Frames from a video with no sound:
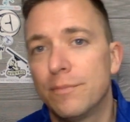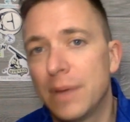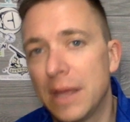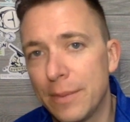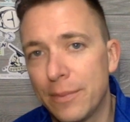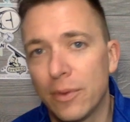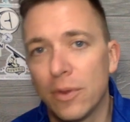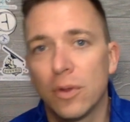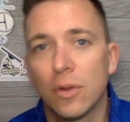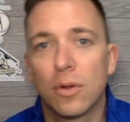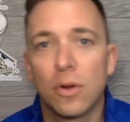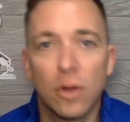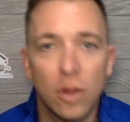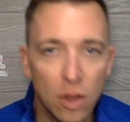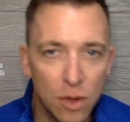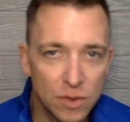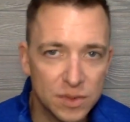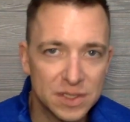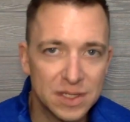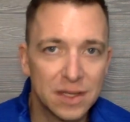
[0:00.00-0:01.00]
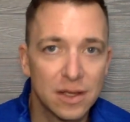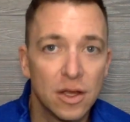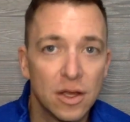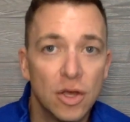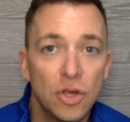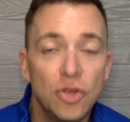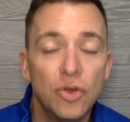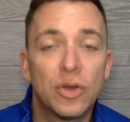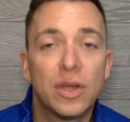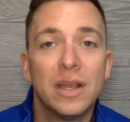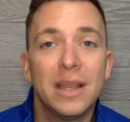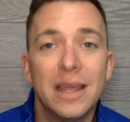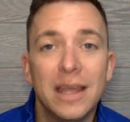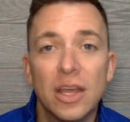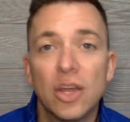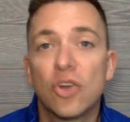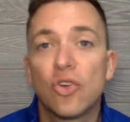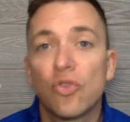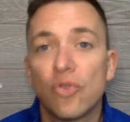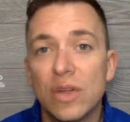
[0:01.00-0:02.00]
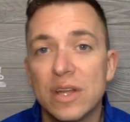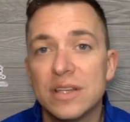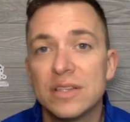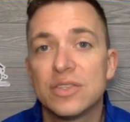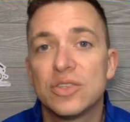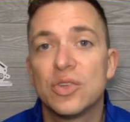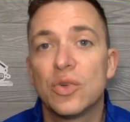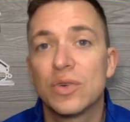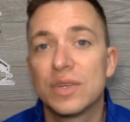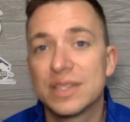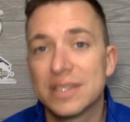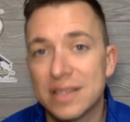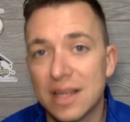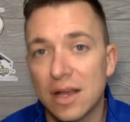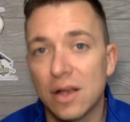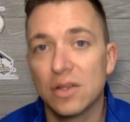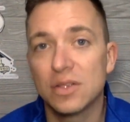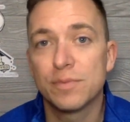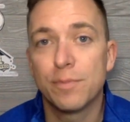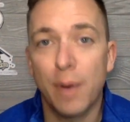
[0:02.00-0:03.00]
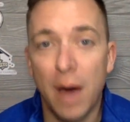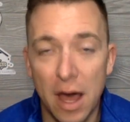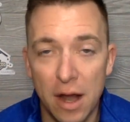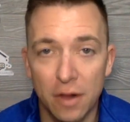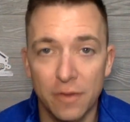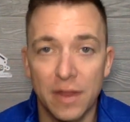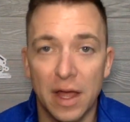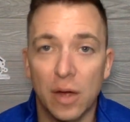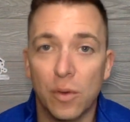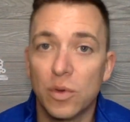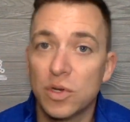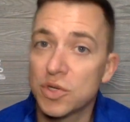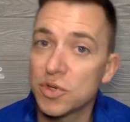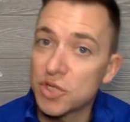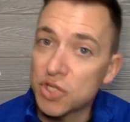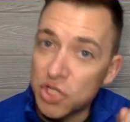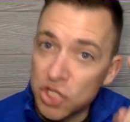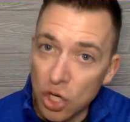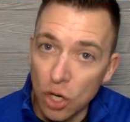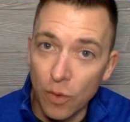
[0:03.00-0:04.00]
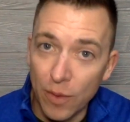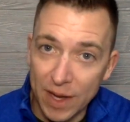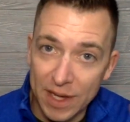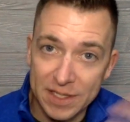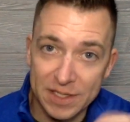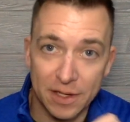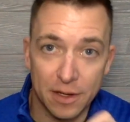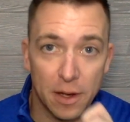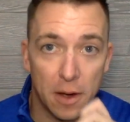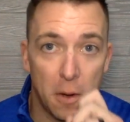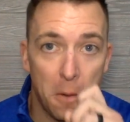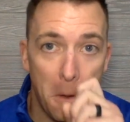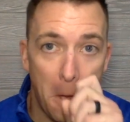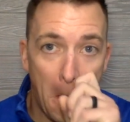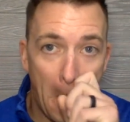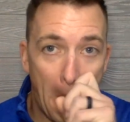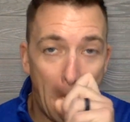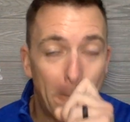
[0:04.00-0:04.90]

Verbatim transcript: people closing. You can increase your sales bottleneck, which was two weeks ago.